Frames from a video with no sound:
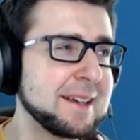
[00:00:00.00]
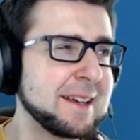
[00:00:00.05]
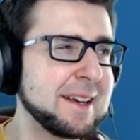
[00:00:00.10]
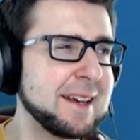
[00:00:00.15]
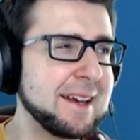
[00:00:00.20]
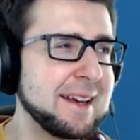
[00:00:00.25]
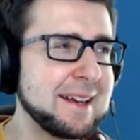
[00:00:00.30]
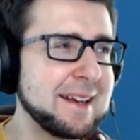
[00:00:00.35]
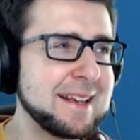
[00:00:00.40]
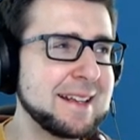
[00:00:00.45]

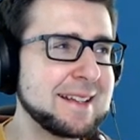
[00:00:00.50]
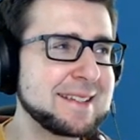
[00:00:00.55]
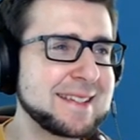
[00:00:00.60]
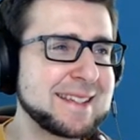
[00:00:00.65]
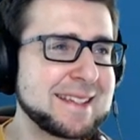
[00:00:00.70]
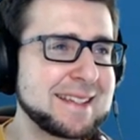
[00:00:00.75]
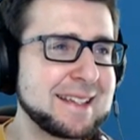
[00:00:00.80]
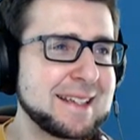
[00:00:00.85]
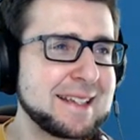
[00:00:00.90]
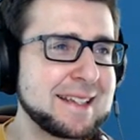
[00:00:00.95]
Uh,
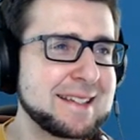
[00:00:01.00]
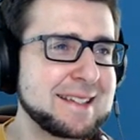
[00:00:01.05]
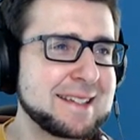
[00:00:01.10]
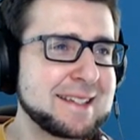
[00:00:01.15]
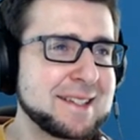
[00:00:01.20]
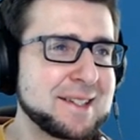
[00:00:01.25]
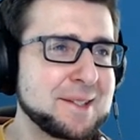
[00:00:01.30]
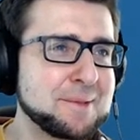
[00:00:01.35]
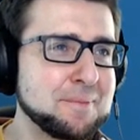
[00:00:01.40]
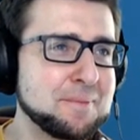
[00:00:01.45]
it's
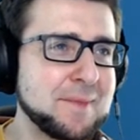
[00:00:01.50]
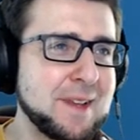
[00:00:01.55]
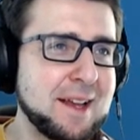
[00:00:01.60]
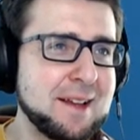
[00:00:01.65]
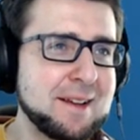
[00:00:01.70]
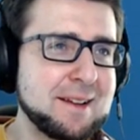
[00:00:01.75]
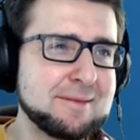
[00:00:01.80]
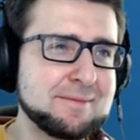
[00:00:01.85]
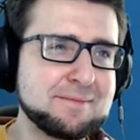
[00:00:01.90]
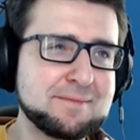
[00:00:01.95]
it's
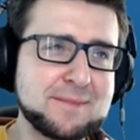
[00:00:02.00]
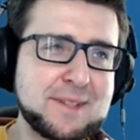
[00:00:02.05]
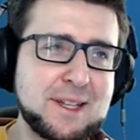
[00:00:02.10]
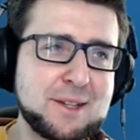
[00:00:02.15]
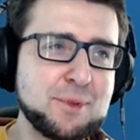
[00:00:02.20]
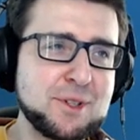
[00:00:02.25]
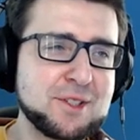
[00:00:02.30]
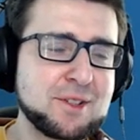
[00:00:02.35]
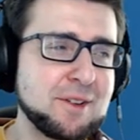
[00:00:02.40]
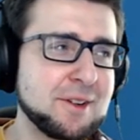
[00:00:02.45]
uh,
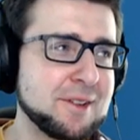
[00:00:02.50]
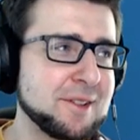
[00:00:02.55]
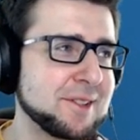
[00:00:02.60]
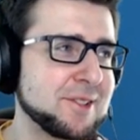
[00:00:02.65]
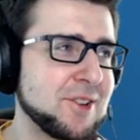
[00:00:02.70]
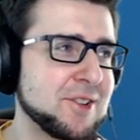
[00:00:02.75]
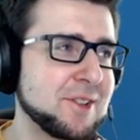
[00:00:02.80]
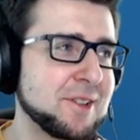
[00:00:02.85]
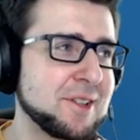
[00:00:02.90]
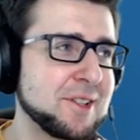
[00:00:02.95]
it, we're just gonna,
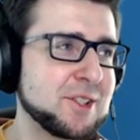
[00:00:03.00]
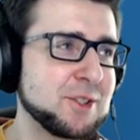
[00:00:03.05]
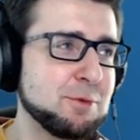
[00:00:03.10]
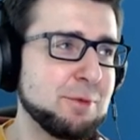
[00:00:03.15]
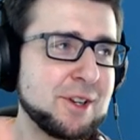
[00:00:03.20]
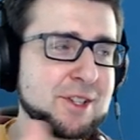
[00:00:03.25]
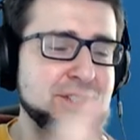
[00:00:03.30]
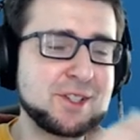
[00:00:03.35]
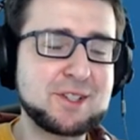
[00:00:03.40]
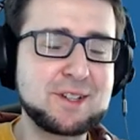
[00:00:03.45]
just going to
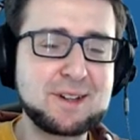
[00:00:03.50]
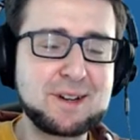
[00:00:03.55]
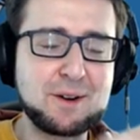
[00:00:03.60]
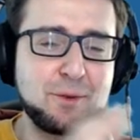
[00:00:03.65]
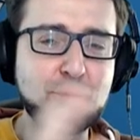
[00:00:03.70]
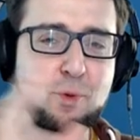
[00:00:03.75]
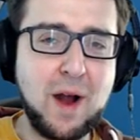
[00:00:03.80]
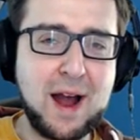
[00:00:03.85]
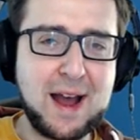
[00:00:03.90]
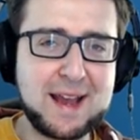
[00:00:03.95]
switch
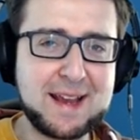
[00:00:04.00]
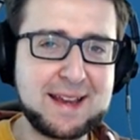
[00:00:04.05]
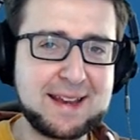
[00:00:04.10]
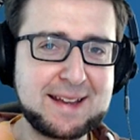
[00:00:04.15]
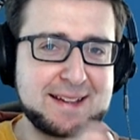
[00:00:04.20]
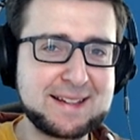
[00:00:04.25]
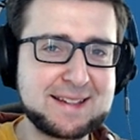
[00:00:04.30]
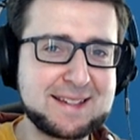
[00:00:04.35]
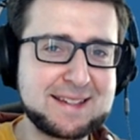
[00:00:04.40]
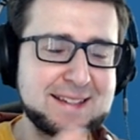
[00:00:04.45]
y
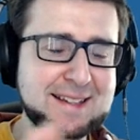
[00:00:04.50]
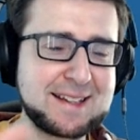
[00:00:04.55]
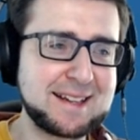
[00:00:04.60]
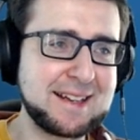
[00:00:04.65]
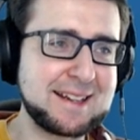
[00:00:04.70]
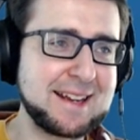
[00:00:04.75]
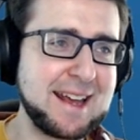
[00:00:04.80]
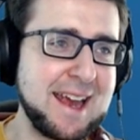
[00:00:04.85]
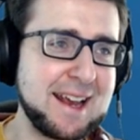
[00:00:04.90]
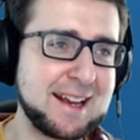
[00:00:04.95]
and
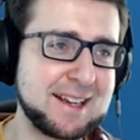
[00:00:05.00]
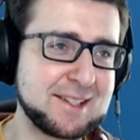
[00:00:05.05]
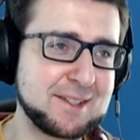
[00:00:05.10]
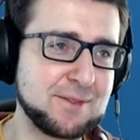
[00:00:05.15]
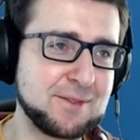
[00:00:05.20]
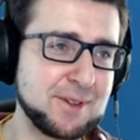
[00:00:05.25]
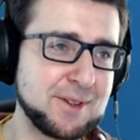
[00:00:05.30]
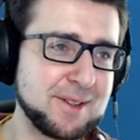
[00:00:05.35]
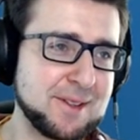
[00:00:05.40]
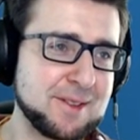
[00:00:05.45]
and x
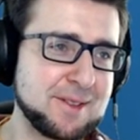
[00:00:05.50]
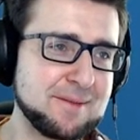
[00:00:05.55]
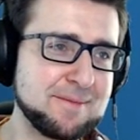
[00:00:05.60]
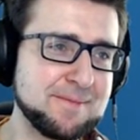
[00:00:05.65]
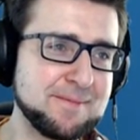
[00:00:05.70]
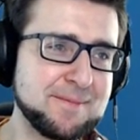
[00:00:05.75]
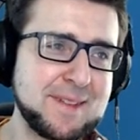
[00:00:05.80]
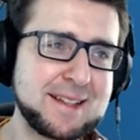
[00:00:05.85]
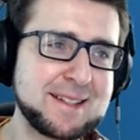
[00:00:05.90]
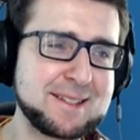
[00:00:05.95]
for the. Th
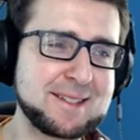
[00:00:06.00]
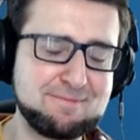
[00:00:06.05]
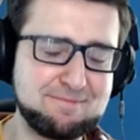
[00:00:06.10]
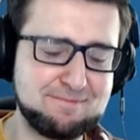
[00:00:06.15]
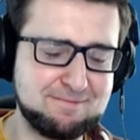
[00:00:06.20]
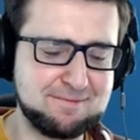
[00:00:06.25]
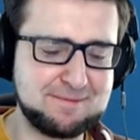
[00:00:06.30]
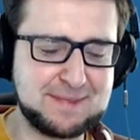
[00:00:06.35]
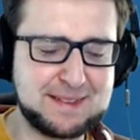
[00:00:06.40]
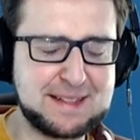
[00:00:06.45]
it's
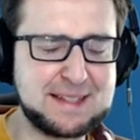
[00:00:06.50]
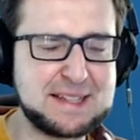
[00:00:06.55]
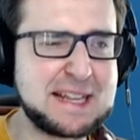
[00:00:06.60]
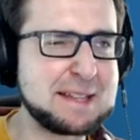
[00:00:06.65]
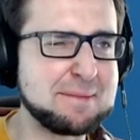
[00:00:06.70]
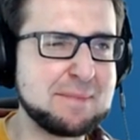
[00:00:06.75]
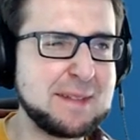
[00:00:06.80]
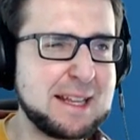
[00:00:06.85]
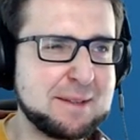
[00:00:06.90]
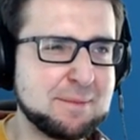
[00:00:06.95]

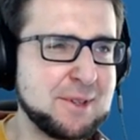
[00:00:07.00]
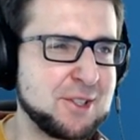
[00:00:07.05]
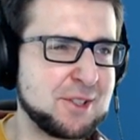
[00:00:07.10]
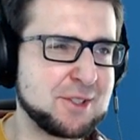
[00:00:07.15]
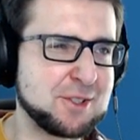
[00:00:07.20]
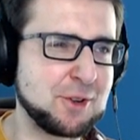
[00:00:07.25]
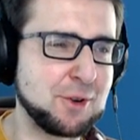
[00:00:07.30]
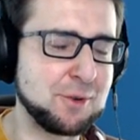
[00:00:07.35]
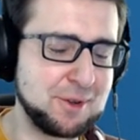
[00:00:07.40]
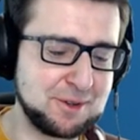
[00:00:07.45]
let let me
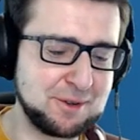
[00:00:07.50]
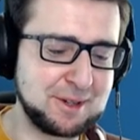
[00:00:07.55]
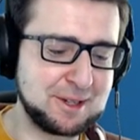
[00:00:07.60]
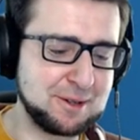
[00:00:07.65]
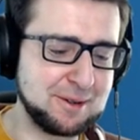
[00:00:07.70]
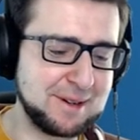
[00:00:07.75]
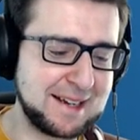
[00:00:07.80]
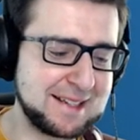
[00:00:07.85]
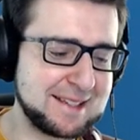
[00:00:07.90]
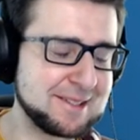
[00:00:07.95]
just show you real
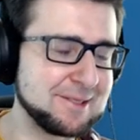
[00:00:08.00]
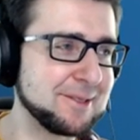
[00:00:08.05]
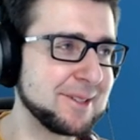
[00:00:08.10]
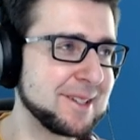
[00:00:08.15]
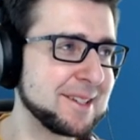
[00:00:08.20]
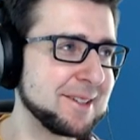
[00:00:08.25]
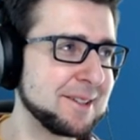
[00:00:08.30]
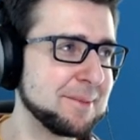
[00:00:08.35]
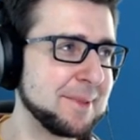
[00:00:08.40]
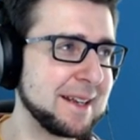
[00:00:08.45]
quick. So
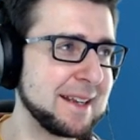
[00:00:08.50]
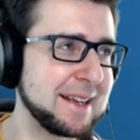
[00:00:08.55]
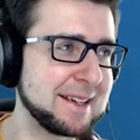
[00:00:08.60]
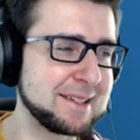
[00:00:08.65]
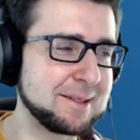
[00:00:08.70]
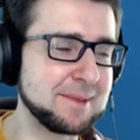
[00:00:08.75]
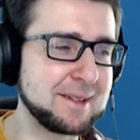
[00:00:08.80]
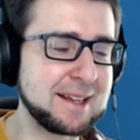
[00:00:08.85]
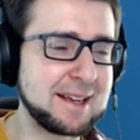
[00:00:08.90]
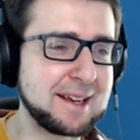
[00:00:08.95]
it's going to be like
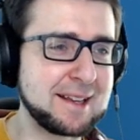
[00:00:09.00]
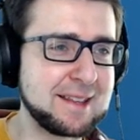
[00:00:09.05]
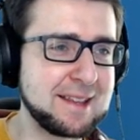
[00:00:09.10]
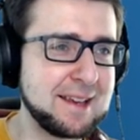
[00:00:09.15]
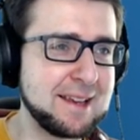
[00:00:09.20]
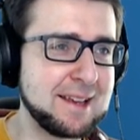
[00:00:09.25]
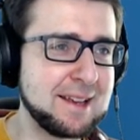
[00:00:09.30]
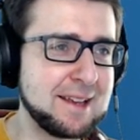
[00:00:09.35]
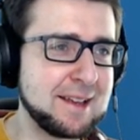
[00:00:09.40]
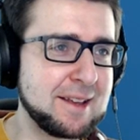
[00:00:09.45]
something like
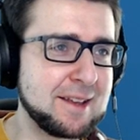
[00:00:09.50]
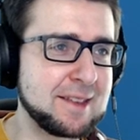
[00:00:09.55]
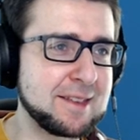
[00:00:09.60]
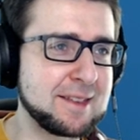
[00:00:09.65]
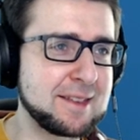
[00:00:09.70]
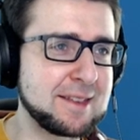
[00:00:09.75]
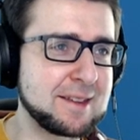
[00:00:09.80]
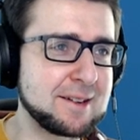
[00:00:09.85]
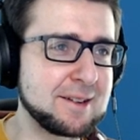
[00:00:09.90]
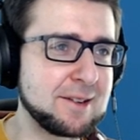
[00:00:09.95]

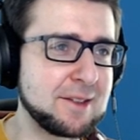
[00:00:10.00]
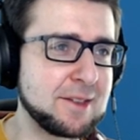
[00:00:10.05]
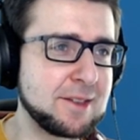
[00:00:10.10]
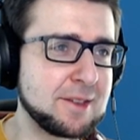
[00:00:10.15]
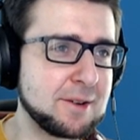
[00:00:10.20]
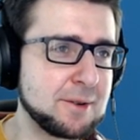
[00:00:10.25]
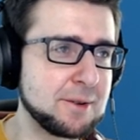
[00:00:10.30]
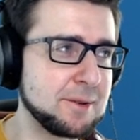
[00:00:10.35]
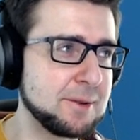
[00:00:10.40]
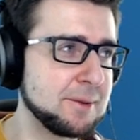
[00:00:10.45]
th
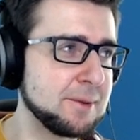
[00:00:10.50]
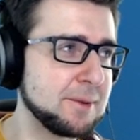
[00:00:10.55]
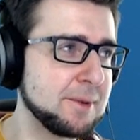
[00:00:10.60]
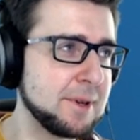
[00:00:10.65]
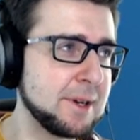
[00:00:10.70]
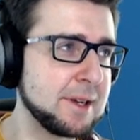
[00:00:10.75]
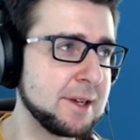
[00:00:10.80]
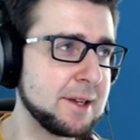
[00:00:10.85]
throw.